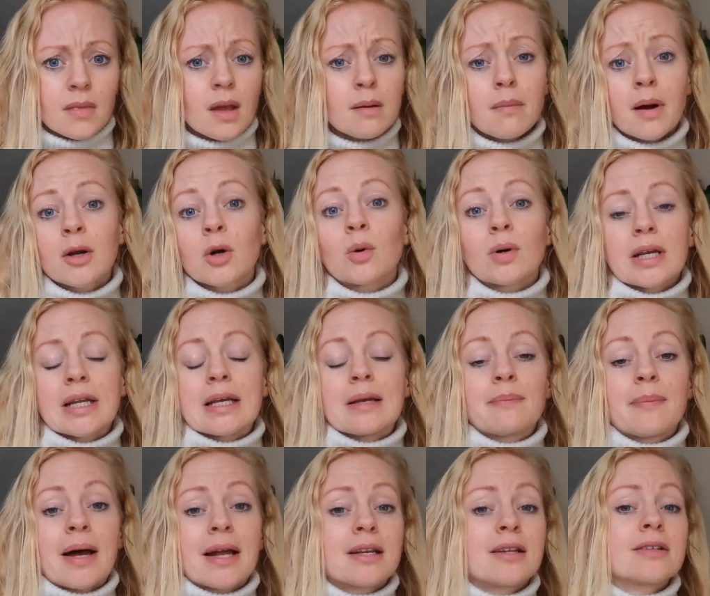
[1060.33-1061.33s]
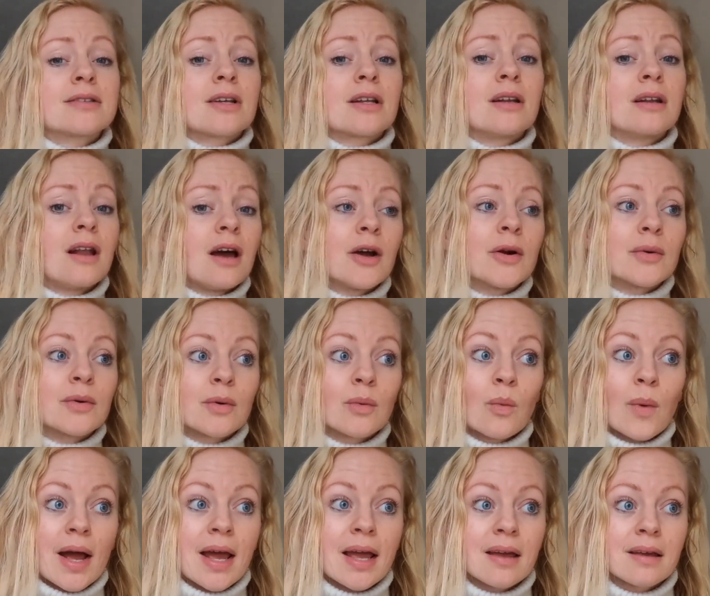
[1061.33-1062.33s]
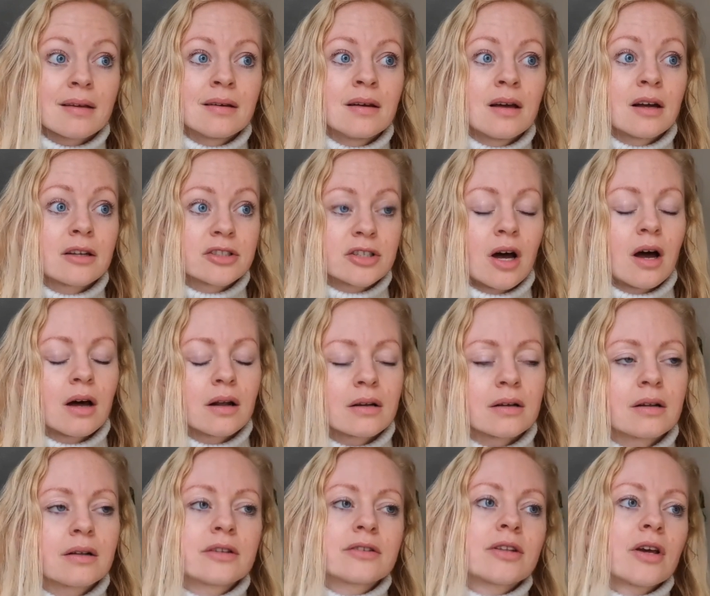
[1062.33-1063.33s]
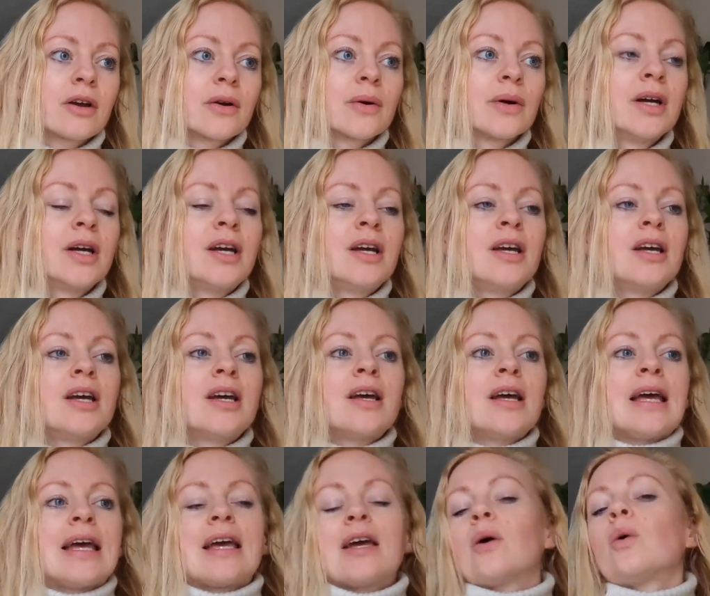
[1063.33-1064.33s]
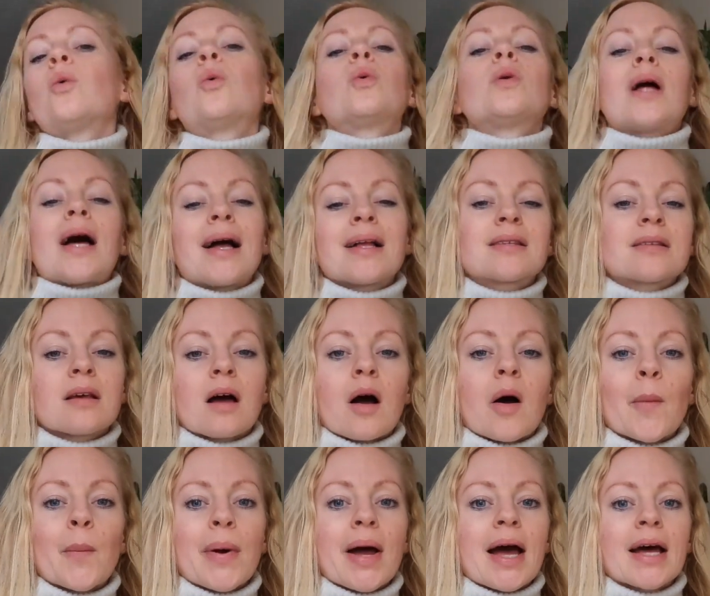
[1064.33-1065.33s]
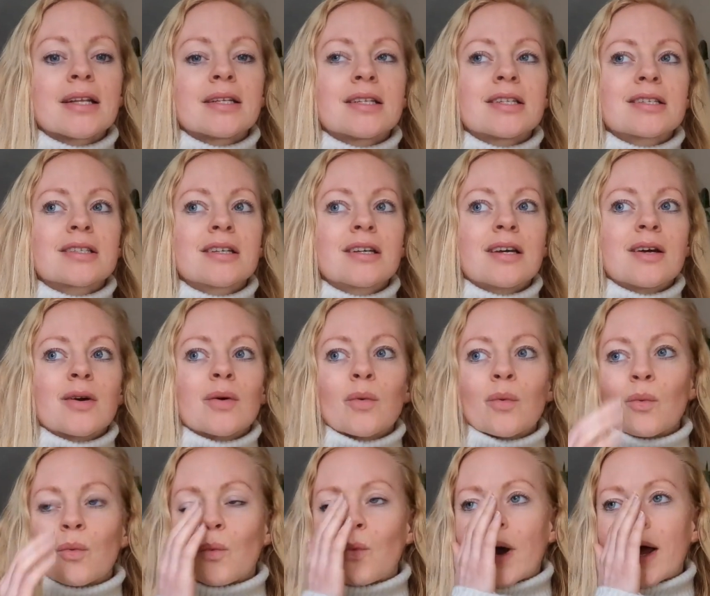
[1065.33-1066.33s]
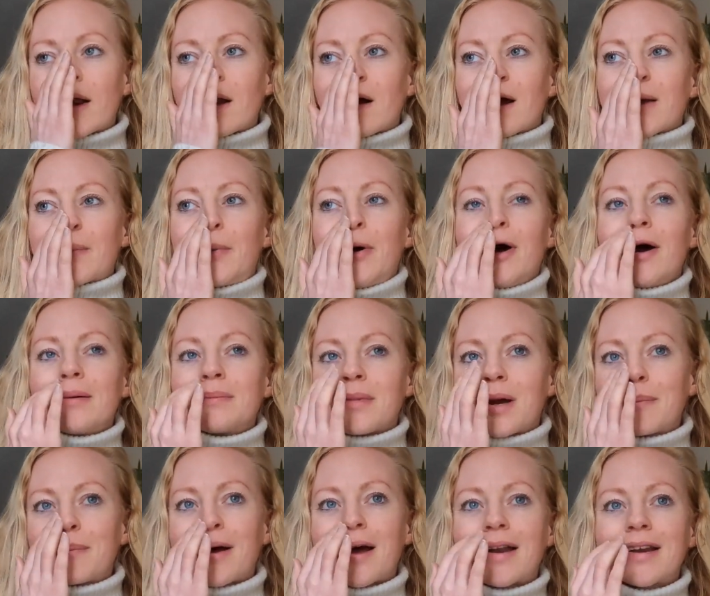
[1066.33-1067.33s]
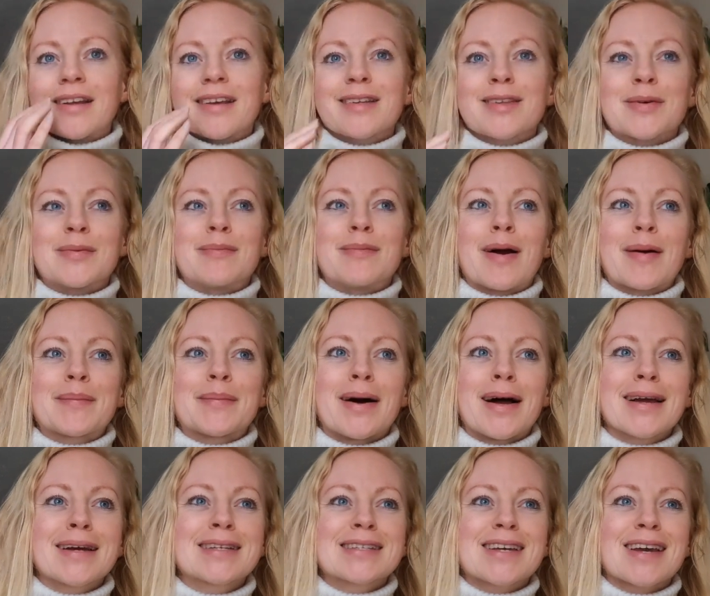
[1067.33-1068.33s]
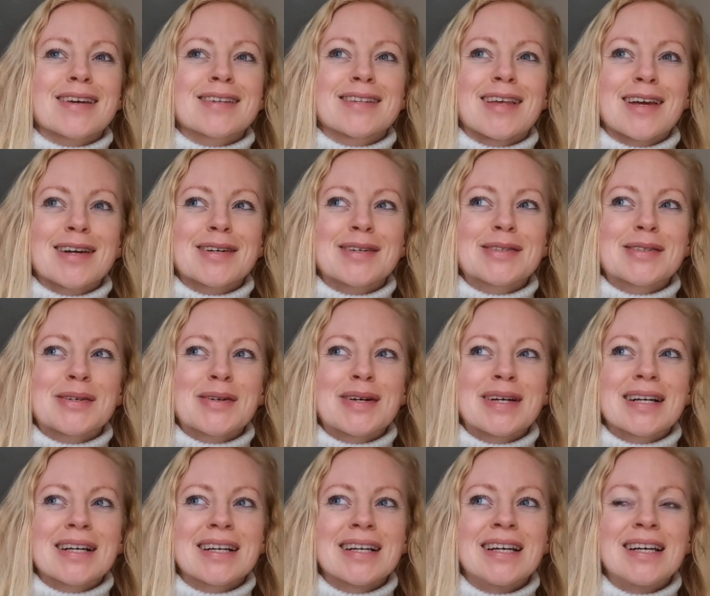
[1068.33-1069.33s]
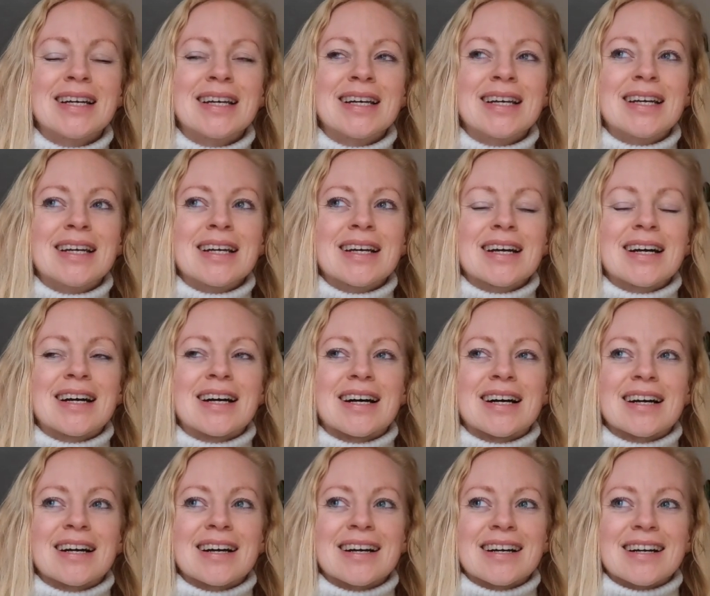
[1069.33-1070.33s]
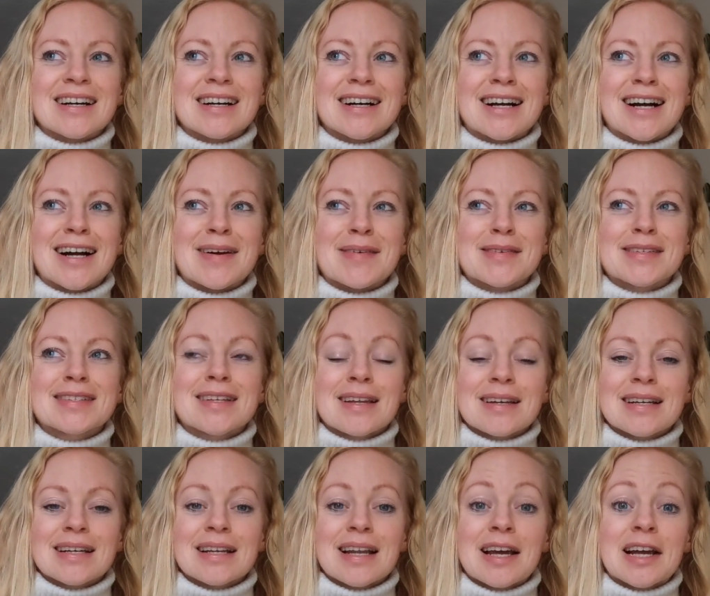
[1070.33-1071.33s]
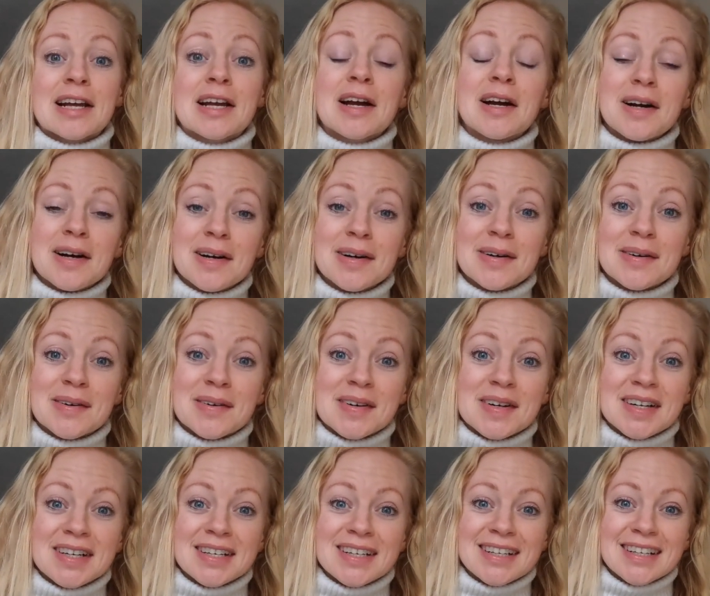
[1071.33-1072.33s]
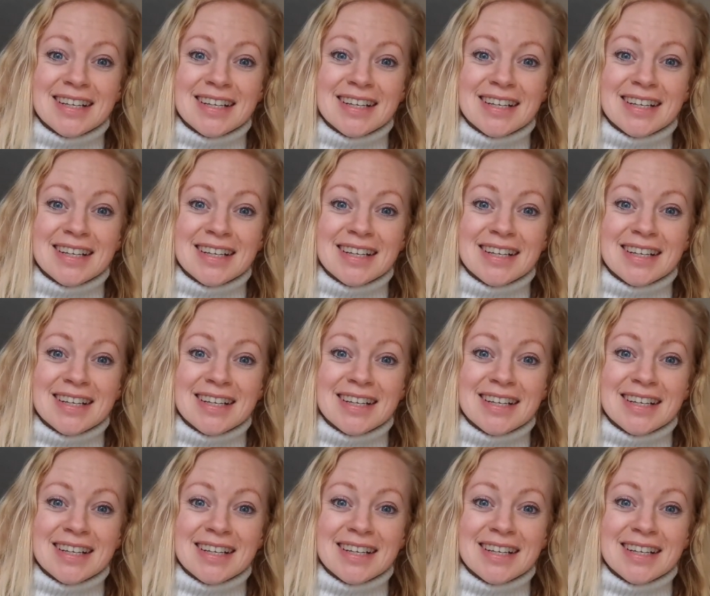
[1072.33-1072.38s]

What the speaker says: My Oatly panniers alone weigh a ton. So it all adds up. And when I put my panniers on my bike to go cycle touring, I was suddenly like, oh,